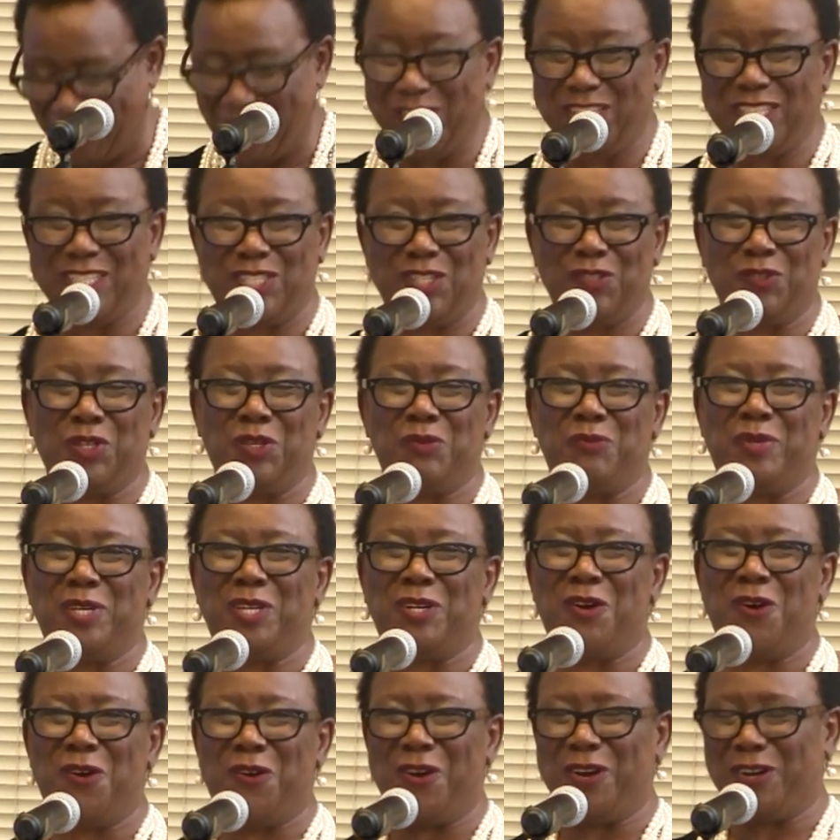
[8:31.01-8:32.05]
because it would have
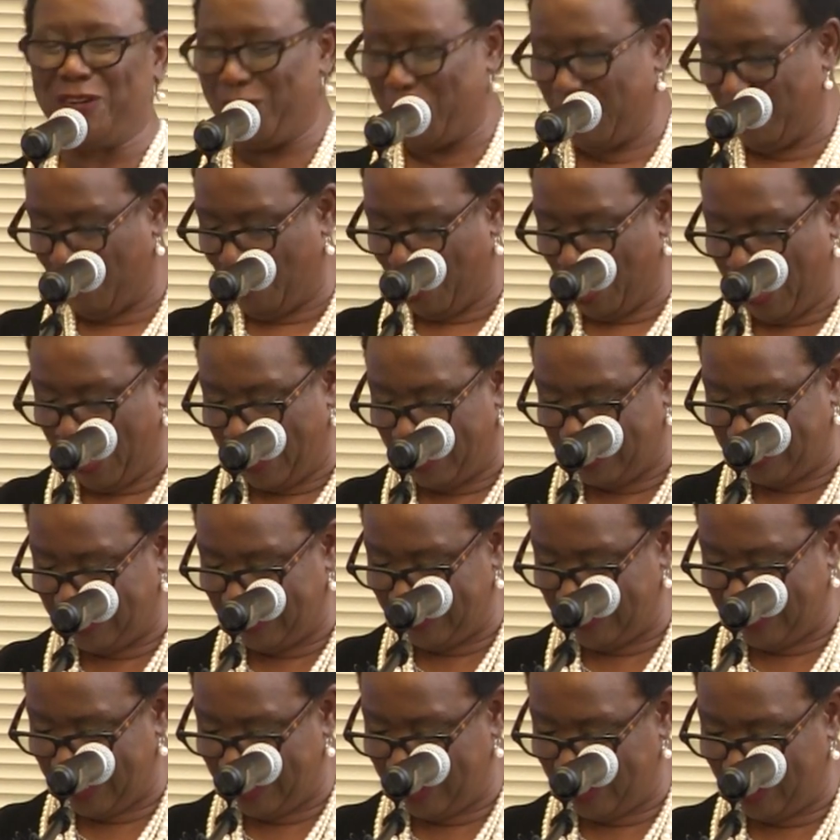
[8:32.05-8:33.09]
been harder
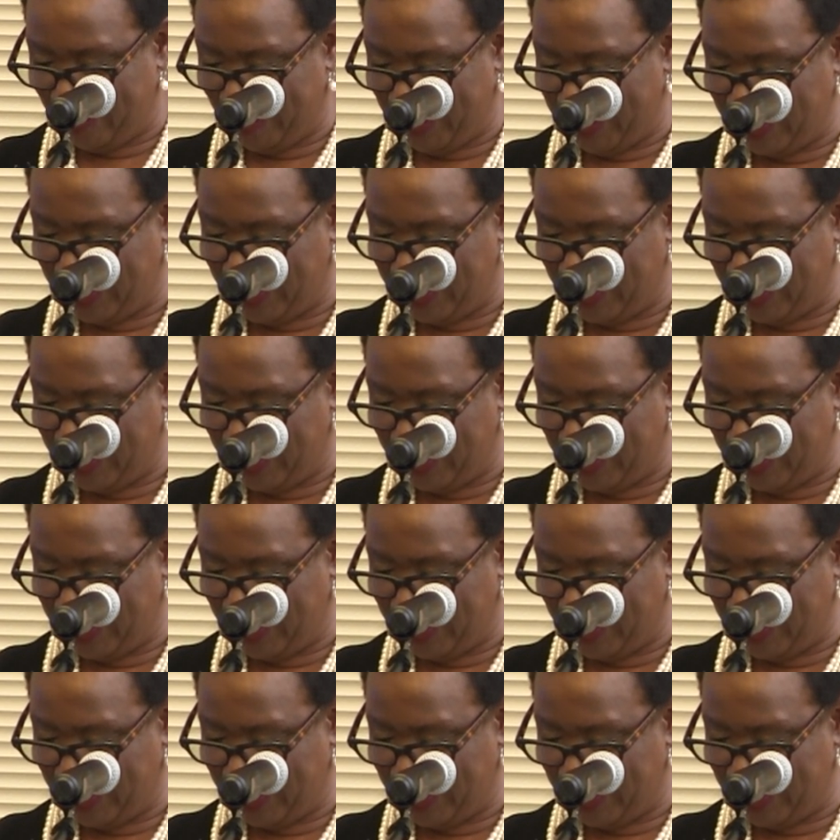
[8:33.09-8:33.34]
to get up